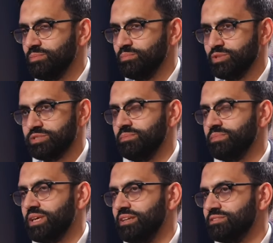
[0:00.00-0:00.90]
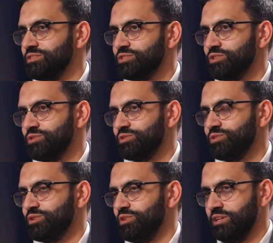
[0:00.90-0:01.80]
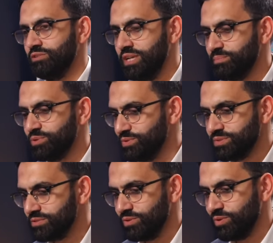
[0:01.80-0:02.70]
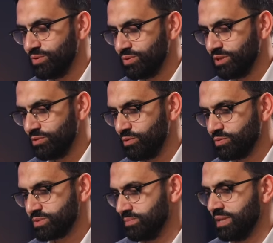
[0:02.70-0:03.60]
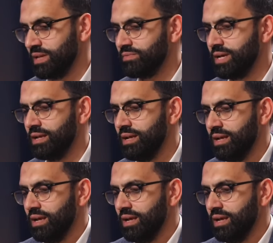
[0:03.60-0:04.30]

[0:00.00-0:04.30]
Muslim kids into good little liberals or, yeah. you know, or something like that.